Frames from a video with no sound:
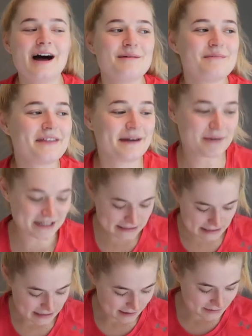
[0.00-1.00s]
um, they might
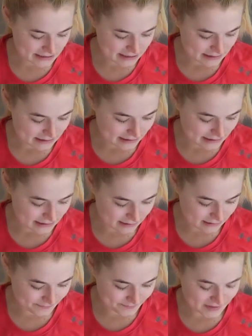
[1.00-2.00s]
see that I was in, in
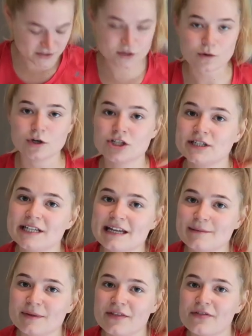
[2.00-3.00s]
a, a squash
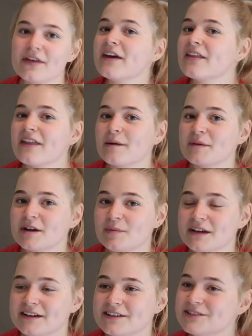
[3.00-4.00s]
team and think that I'm going to
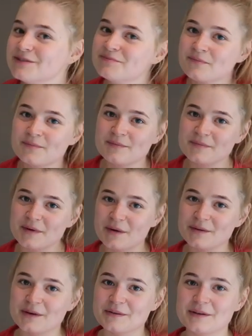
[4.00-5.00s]
be good.
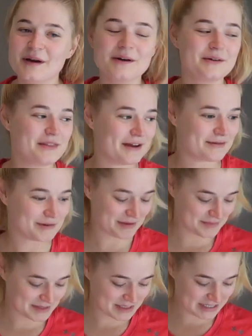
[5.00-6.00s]
Oh no, no, they would
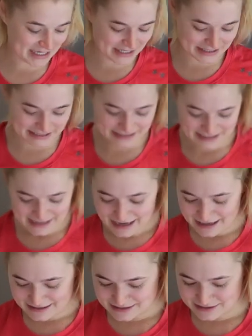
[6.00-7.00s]
be mistaken.
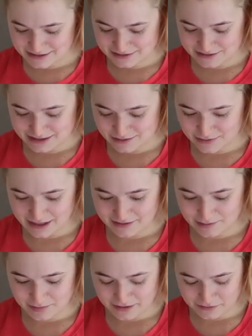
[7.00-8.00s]
Uh, so I don't usually wear
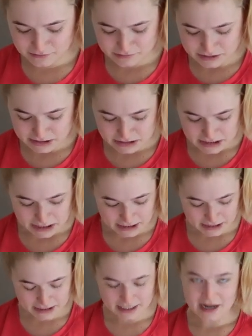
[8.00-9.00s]
it, but I thought today
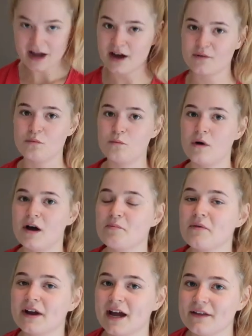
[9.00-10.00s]
I'd,
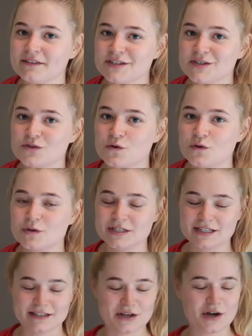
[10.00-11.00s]
I'd, bring out the
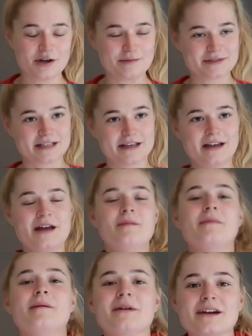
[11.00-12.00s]
skirt in the hopes that
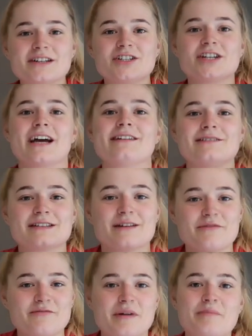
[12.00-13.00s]
maybe I could channel
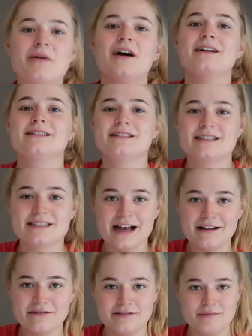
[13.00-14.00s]
some of my past
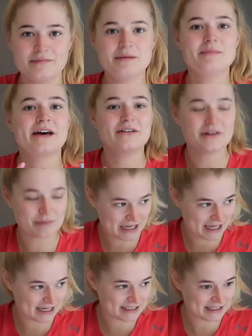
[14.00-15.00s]
self and be better at
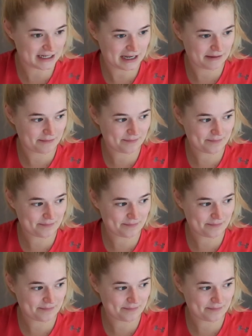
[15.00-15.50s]
playing today.